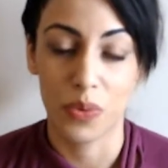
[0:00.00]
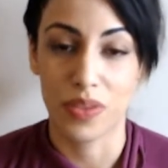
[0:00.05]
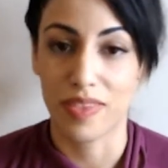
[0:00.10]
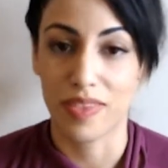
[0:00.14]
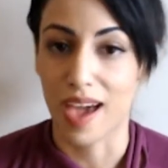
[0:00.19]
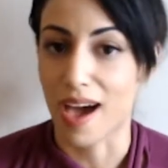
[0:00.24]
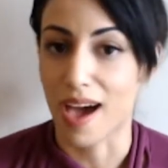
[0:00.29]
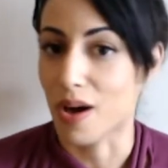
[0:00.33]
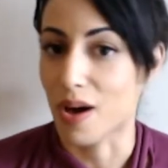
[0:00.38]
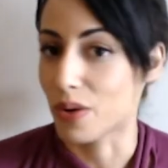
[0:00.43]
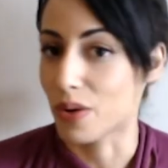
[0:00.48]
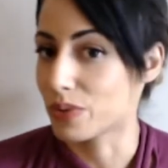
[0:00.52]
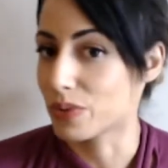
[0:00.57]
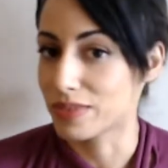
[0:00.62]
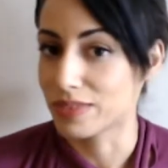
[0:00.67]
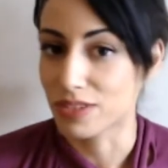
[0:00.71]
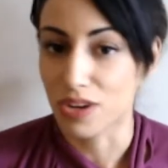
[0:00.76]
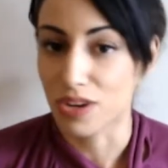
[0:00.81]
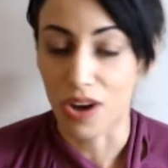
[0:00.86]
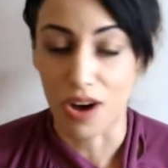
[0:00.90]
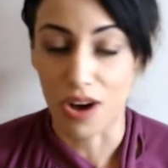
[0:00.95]

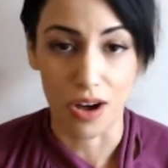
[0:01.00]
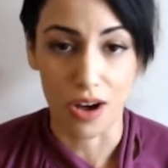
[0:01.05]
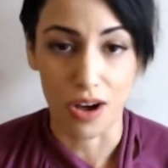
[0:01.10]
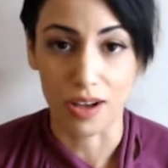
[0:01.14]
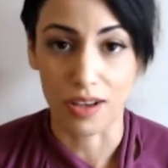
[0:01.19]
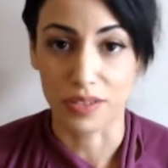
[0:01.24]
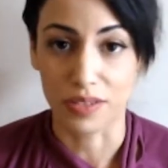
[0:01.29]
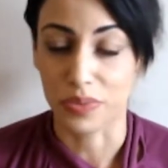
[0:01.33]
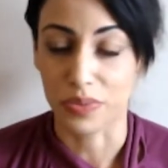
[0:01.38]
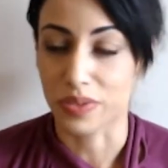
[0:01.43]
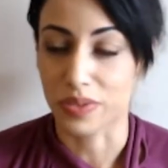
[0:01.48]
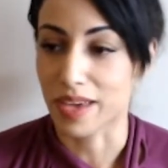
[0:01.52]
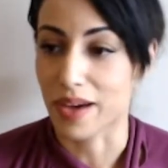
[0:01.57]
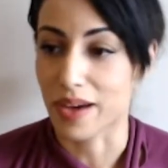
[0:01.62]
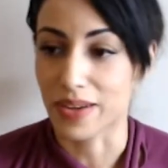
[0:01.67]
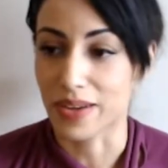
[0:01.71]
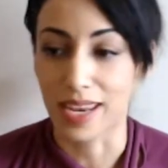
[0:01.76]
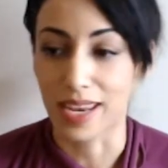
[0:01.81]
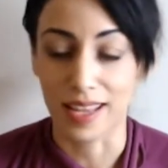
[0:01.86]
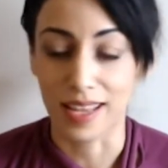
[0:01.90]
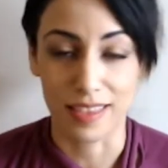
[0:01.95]
without cause,
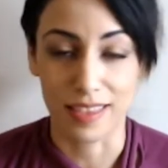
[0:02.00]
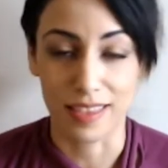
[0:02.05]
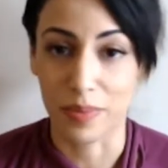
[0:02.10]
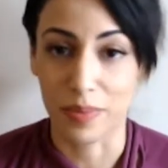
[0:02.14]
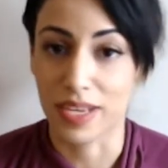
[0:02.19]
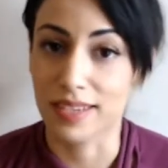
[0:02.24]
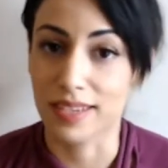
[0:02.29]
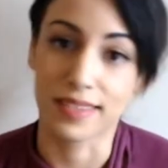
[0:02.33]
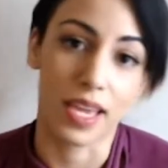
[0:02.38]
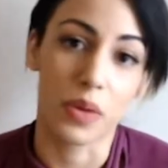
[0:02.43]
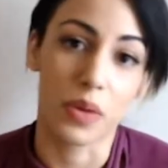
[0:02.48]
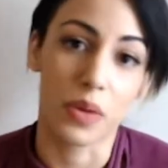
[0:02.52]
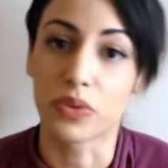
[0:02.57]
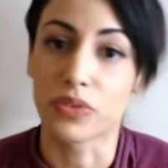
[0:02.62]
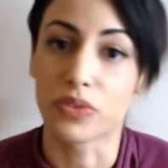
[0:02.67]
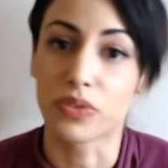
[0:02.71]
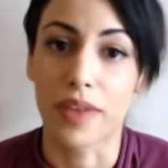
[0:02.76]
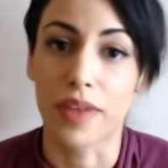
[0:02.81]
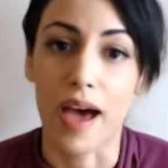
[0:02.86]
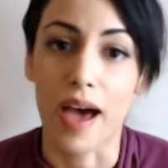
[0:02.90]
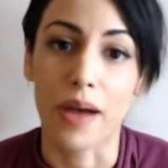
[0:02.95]
without anything, because they
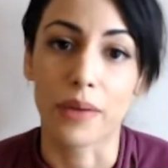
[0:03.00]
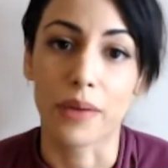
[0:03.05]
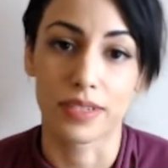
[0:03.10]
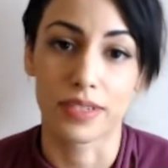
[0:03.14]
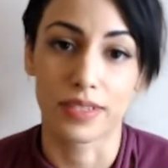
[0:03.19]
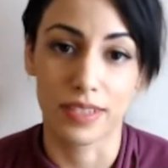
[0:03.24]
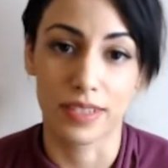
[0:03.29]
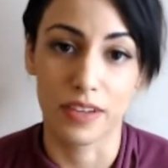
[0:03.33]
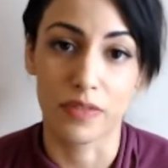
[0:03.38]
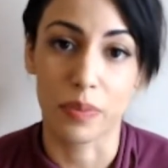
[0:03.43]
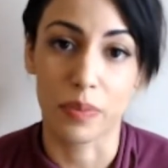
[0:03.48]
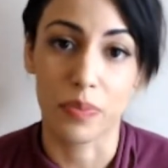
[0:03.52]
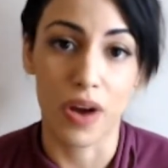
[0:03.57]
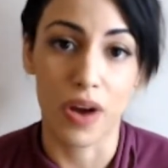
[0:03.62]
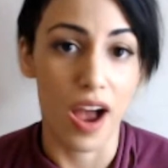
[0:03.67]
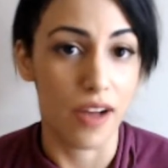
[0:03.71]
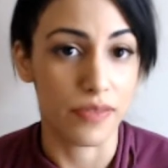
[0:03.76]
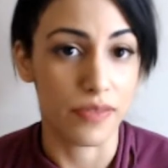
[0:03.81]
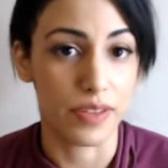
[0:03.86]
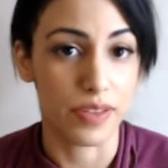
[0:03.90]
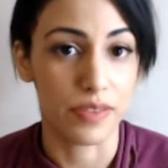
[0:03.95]
will not receive a
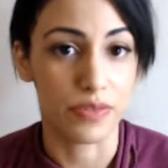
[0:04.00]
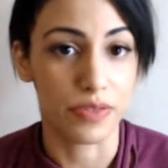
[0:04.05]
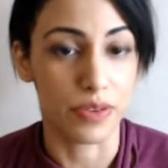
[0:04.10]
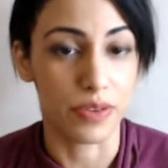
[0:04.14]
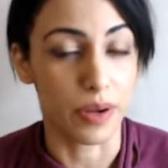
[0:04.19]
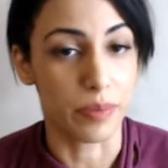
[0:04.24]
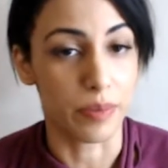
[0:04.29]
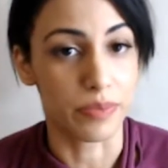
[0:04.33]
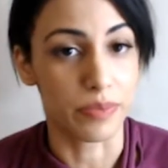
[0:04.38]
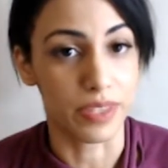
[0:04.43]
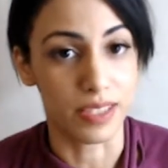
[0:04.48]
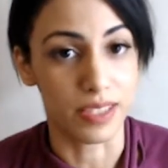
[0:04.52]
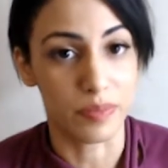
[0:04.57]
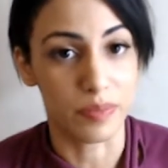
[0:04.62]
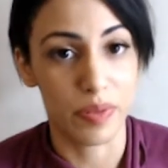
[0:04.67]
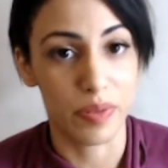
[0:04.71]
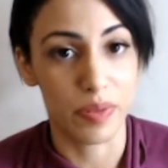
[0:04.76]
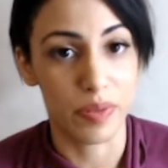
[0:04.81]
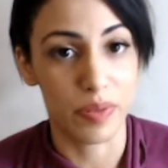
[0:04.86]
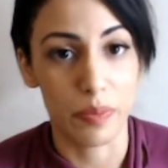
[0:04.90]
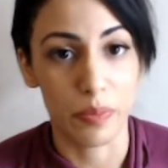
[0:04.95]
profit from these
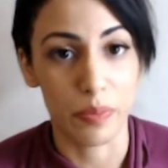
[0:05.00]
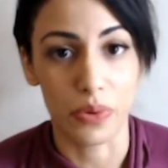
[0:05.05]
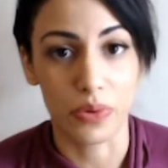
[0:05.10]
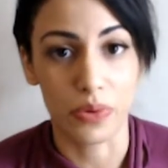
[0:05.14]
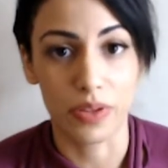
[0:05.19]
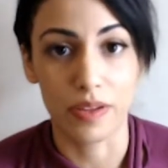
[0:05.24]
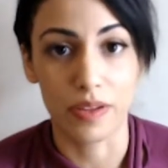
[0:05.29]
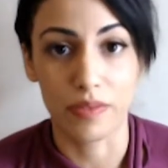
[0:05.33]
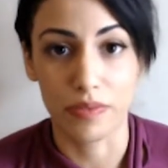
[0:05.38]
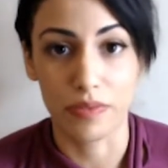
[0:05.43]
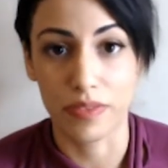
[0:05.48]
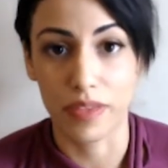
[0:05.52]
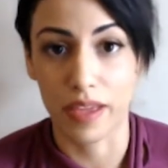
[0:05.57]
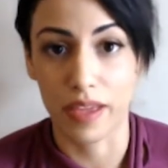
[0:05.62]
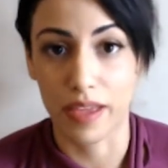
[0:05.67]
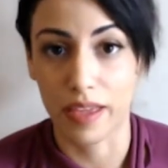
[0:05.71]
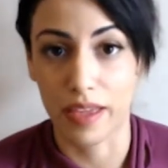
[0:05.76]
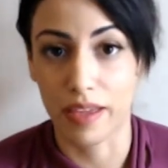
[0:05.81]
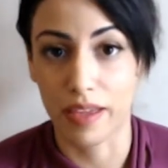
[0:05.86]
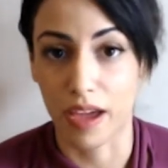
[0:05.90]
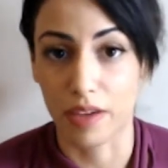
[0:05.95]
people. If
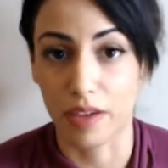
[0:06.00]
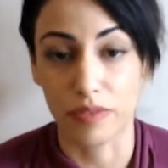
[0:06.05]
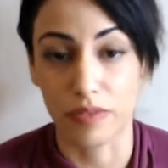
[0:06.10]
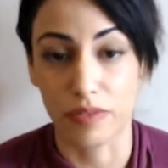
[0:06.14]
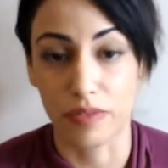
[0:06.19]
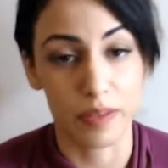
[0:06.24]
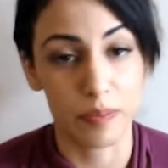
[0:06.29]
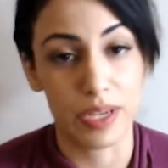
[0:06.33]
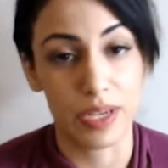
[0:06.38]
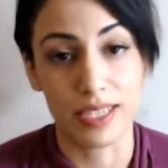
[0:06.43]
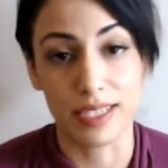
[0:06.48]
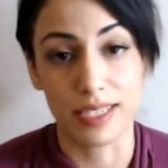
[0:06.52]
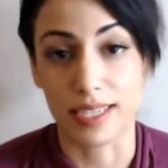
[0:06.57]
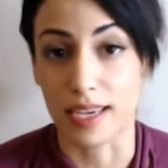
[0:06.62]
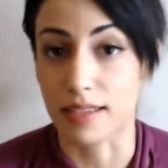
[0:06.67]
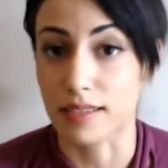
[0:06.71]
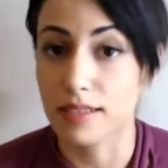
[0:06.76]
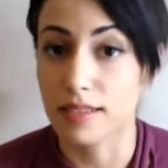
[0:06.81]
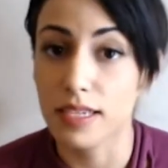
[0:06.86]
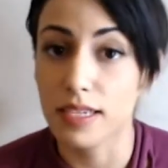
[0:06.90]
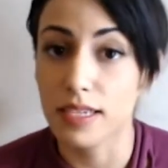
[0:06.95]
they have like
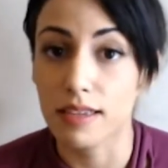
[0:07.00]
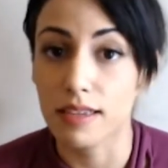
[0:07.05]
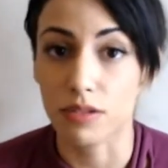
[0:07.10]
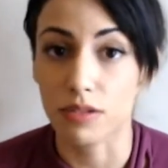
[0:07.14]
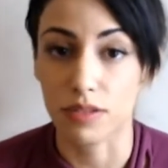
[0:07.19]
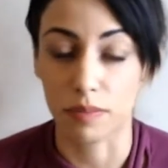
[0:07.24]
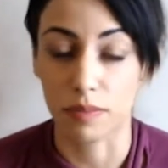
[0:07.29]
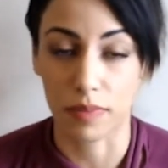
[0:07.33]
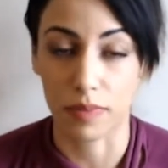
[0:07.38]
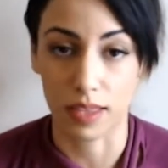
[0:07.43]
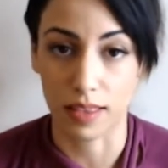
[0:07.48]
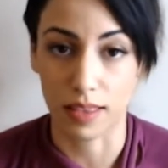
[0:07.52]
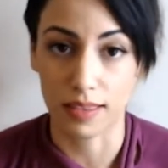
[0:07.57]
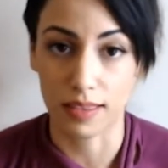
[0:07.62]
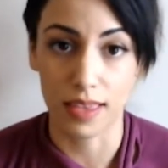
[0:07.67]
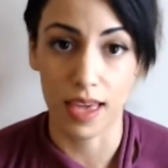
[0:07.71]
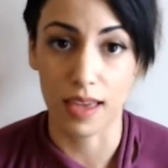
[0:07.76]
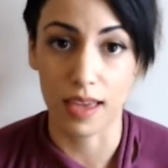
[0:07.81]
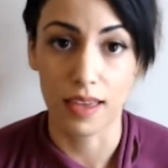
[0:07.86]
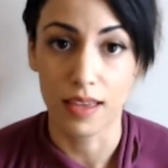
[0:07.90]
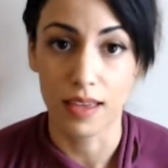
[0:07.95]
PTSD or something
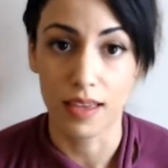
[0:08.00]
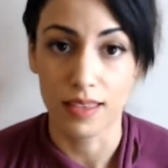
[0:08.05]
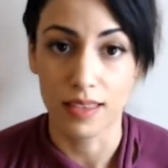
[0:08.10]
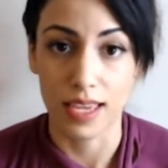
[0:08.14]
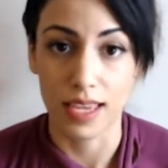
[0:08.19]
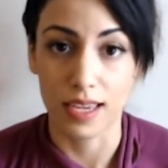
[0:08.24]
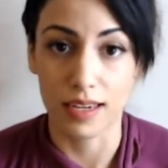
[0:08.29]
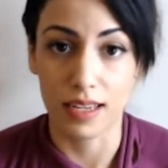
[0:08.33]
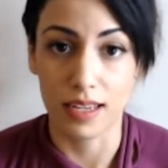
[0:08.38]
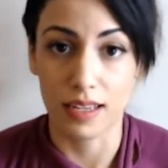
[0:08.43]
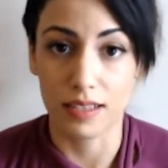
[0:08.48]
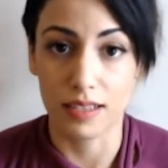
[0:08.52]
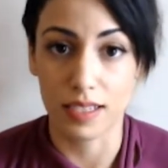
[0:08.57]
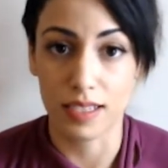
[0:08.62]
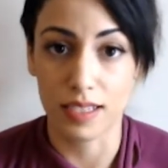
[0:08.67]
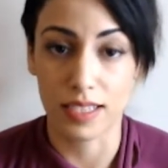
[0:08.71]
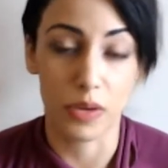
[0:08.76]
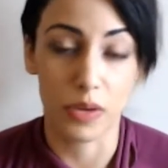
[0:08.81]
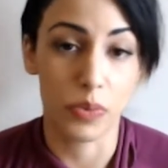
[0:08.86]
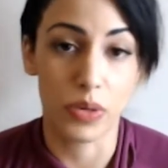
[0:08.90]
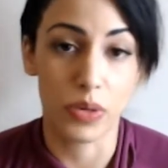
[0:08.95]
like that, they could
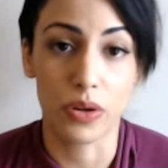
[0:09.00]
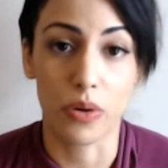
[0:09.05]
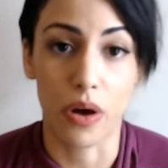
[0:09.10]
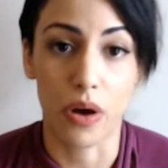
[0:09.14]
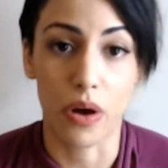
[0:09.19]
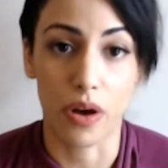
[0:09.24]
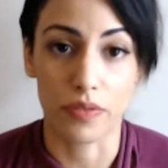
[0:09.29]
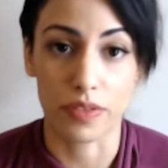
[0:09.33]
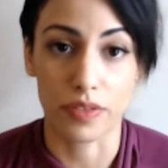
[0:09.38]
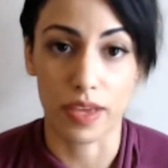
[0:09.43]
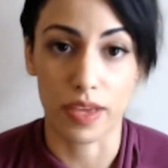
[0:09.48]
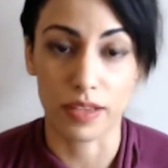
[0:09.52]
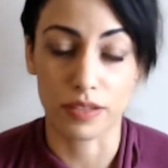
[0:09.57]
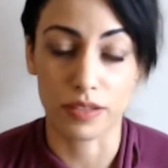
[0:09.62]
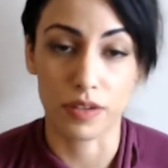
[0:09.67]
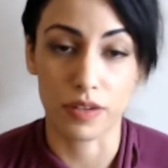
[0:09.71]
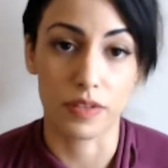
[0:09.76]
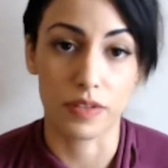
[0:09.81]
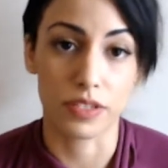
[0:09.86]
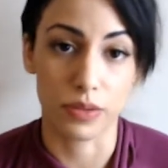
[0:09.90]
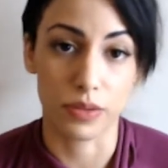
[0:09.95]
easily say, we don't offer that
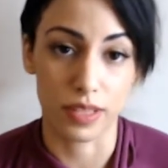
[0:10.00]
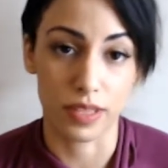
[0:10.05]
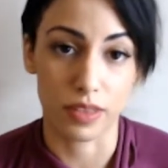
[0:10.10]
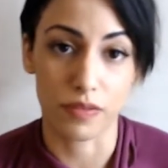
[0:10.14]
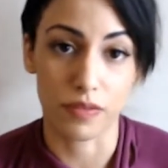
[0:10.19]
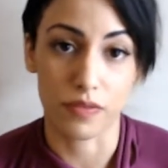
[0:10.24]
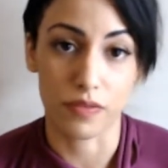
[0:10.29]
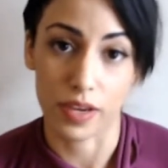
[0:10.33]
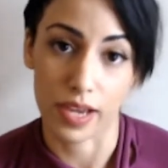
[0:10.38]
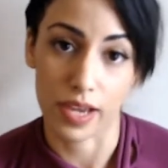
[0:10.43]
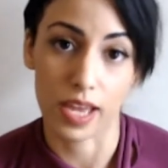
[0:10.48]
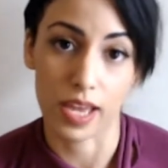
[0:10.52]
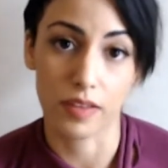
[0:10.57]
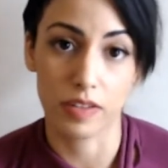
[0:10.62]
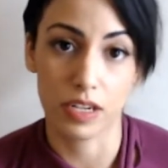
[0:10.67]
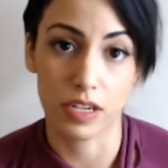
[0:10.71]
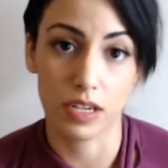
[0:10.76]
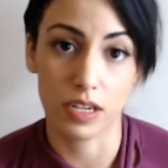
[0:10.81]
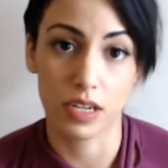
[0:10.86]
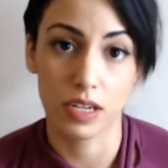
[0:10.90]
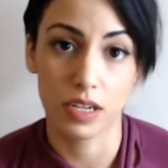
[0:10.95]
service, so get the fuck out of
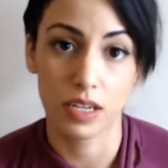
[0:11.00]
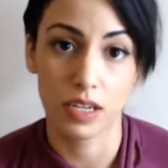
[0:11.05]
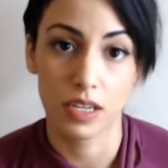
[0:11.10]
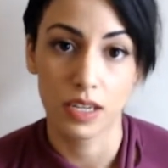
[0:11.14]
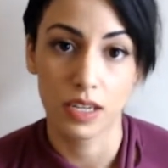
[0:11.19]
here.